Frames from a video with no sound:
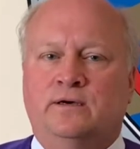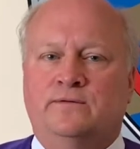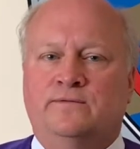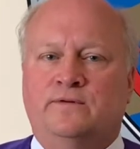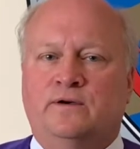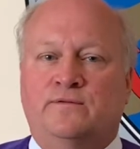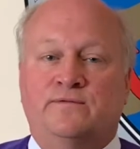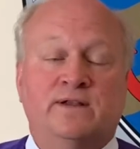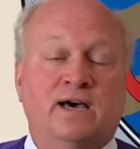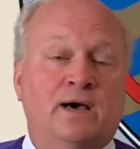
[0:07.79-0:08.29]

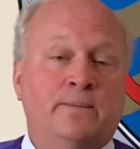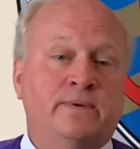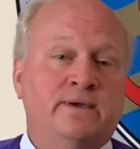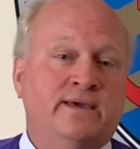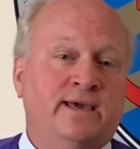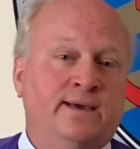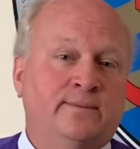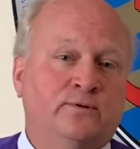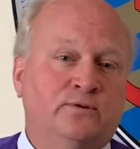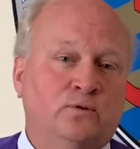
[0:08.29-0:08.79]
of not being
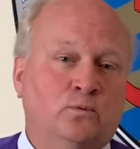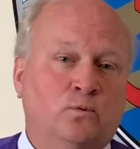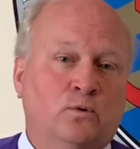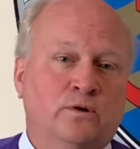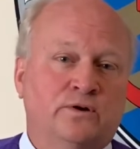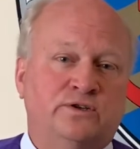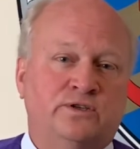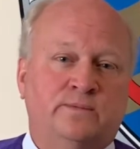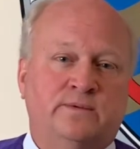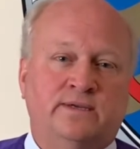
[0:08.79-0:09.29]
able to
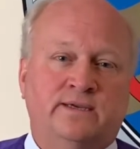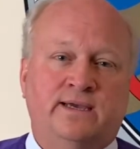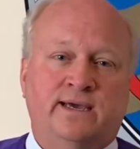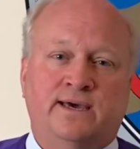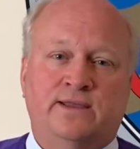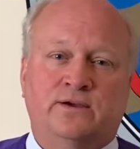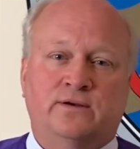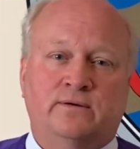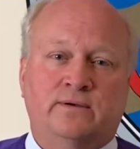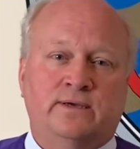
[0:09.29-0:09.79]
worship
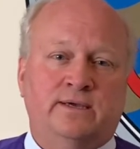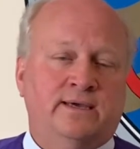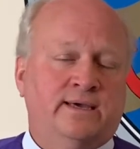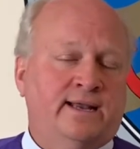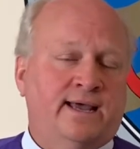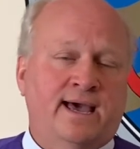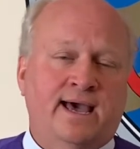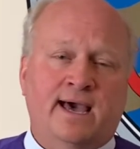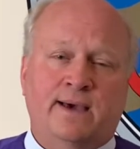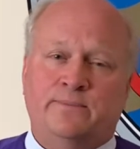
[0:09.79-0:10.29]
together, it
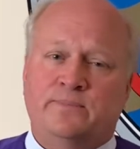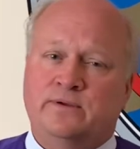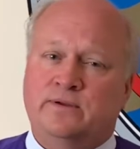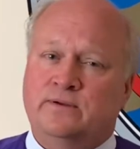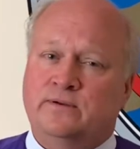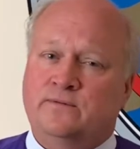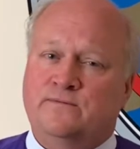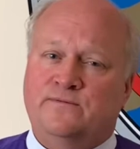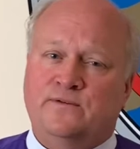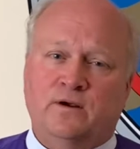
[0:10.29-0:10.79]
happened
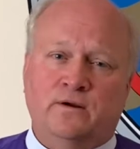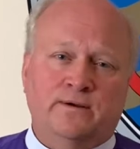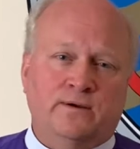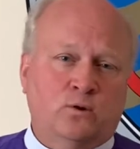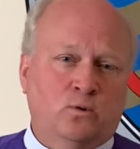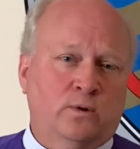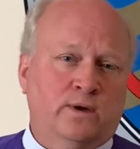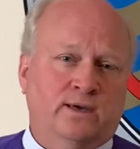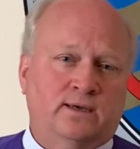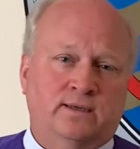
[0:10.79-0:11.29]
very
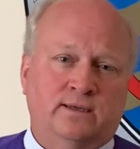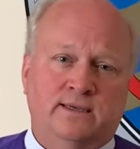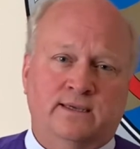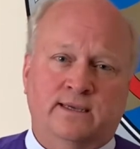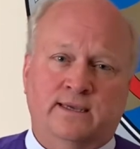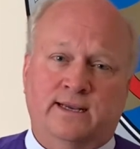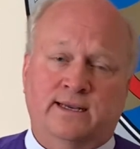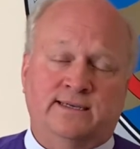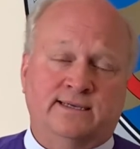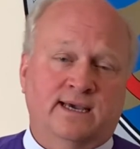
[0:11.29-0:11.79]
quickly,
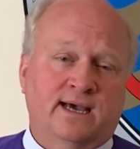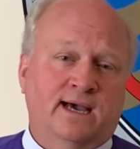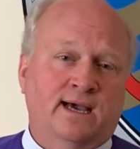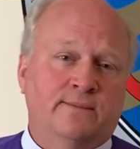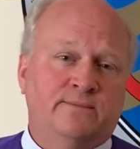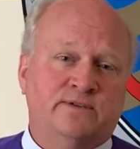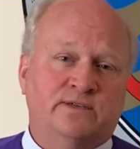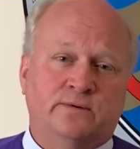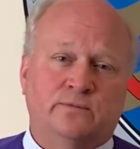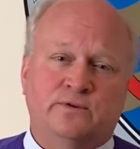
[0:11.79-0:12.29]
and at
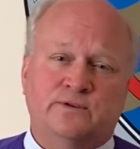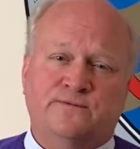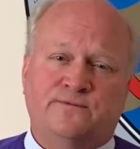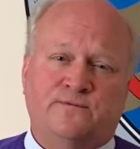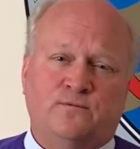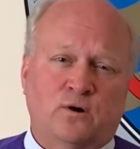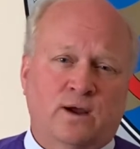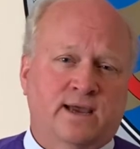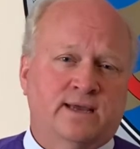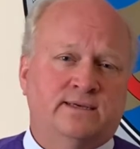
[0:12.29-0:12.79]
times it was
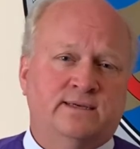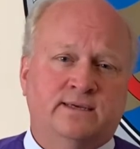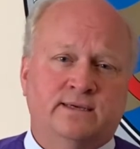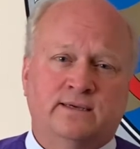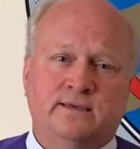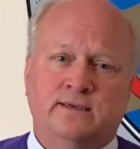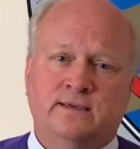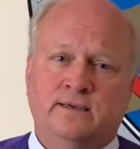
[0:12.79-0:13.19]
frantic.